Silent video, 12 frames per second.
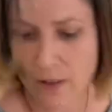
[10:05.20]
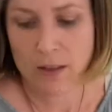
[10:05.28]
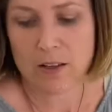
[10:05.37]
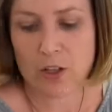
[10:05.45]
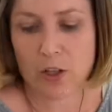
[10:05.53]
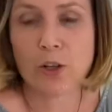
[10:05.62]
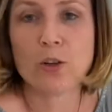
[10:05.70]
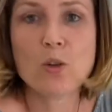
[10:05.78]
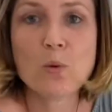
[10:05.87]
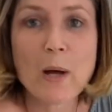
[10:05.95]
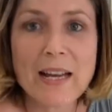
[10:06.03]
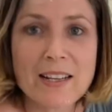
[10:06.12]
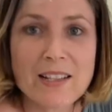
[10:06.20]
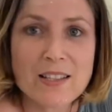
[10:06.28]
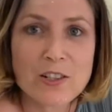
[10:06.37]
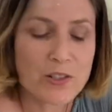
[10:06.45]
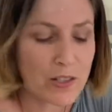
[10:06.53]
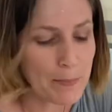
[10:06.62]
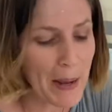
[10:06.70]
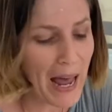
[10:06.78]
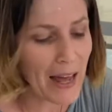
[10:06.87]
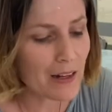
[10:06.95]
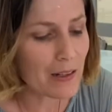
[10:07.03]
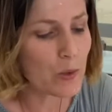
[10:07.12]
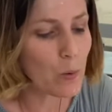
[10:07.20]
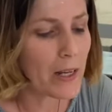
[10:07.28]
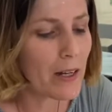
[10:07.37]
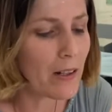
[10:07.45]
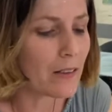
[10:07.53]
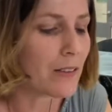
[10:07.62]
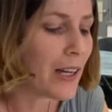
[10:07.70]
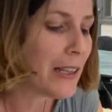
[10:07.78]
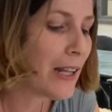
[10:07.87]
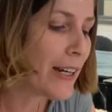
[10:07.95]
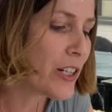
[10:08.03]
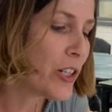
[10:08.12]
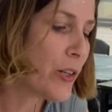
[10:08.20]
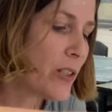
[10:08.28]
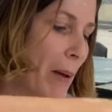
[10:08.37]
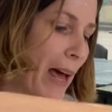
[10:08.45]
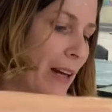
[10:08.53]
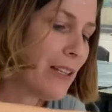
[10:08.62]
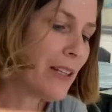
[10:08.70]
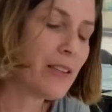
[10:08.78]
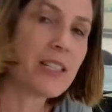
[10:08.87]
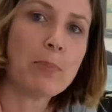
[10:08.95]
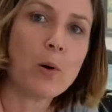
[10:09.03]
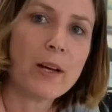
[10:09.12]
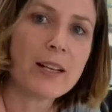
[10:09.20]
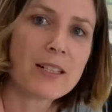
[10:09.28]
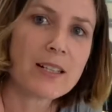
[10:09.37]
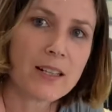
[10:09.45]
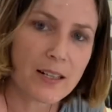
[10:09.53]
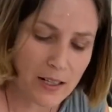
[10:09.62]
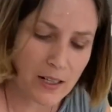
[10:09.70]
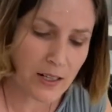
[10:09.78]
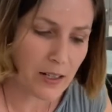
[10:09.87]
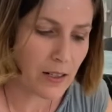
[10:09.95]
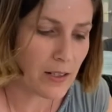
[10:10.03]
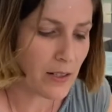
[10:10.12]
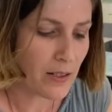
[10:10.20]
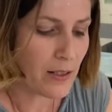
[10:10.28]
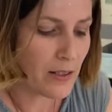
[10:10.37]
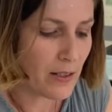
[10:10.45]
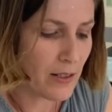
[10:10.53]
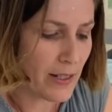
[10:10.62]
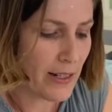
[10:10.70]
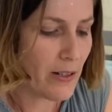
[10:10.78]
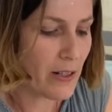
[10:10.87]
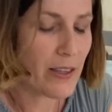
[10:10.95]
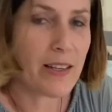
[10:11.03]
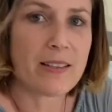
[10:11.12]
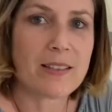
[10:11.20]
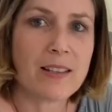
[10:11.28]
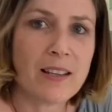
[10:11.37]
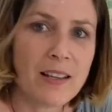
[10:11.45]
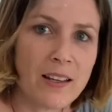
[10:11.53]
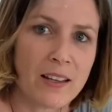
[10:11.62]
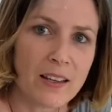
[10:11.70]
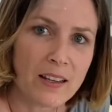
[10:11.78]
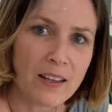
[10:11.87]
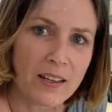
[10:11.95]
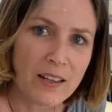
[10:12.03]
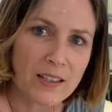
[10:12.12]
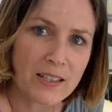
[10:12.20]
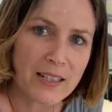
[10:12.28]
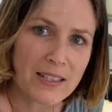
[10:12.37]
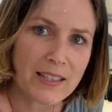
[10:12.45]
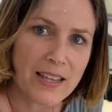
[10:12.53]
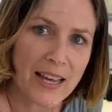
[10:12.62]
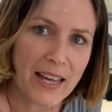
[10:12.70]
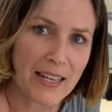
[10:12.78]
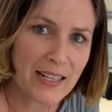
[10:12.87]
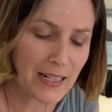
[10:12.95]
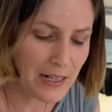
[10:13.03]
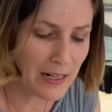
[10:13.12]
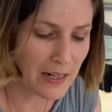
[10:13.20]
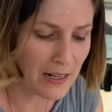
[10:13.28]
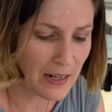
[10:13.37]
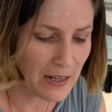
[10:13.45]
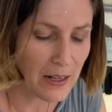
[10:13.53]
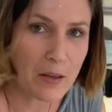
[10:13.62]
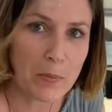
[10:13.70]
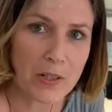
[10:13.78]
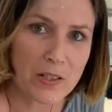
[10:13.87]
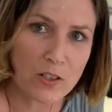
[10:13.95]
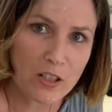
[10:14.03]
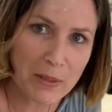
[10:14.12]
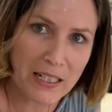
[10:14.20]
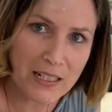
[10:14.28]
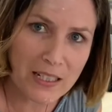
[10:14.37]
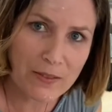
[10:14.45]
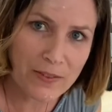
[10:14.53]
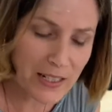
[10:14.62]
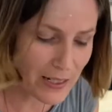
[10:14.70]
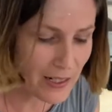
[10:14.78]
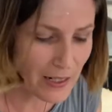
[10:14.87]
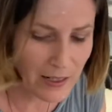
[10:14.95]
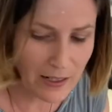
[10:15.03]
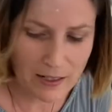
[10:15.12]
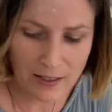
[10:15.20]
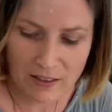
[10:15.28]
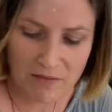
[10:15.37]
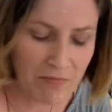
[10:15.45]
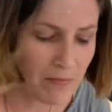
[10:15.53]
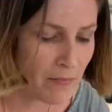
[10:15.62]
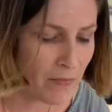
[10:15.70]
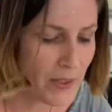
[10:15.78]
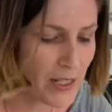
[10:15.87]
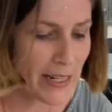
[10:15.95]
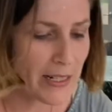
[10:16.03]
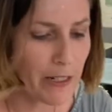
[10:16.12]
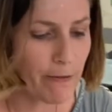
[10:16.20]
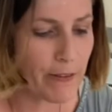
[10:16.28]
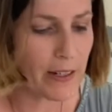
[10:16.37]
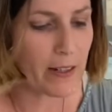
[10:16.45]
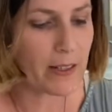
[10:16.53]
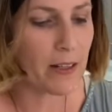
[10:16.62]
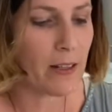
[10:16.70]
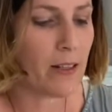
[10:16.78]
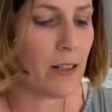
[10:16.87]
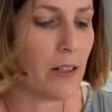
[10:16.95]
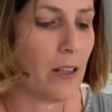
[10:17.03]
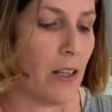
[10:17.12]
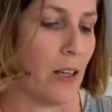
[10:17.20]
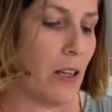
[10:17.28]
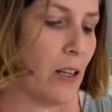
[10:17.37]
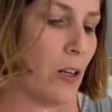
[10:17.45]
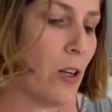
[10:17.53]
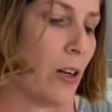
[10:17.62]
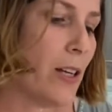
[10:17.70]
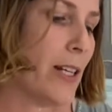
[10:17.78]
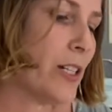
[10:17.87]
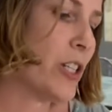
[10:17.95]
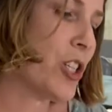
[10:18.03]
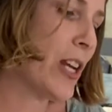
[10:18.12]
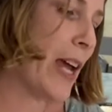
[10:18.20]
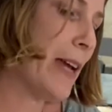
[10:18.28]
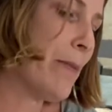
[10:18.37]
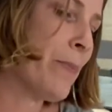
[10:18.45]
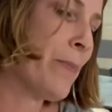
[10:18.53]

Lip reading: You can always use a paddle as well. I'd like to use a paddle at this point. See, look at this. So that's the head, but it's all a bit disfigured. It's an easy fix. Knock it into shape.